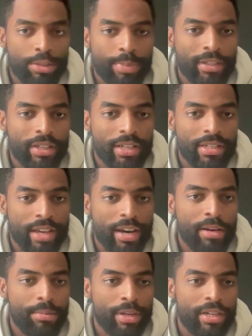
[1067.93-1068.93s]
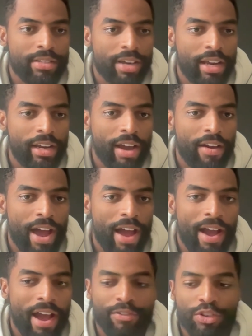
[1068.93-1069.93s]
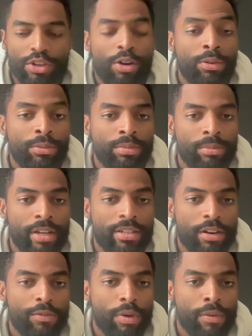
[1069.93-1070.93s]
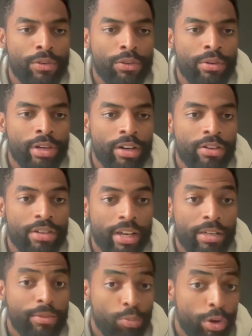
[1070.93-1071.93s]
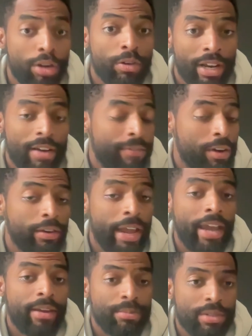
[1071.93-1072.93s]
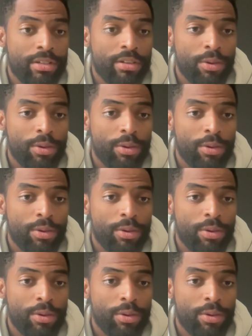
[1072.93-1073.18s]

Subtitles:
I respect any setting, but it's like I've shown myself over 3 years in real NFL games,